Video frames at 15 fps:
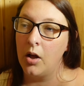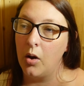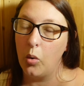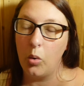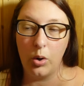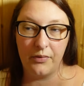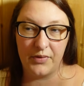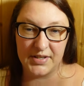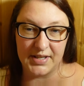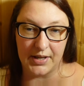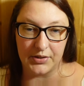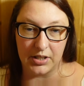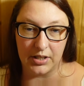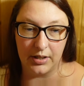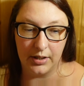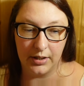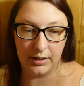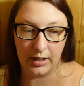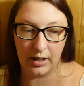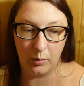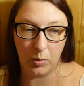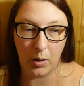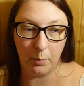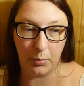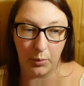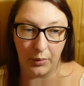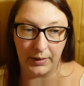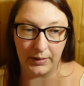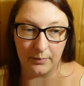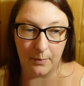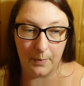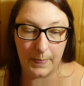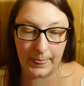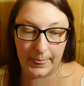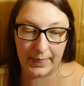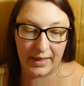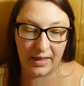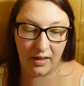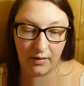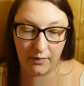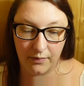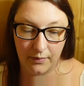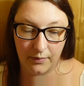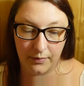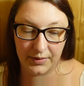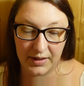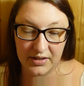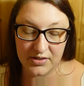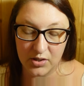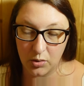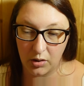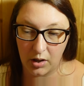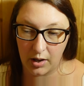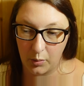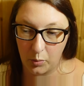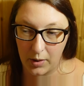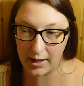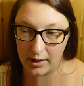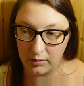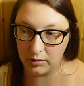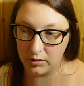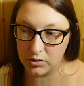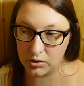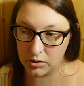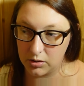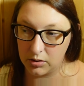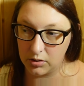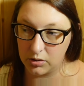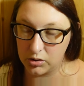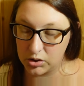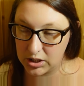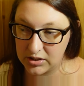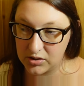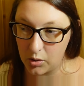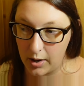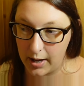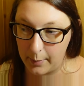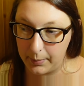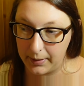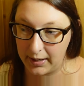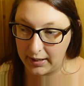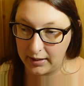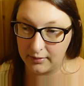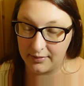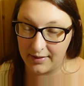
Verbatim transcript: All of a sudden, at one point, things are not going well. She's not happy.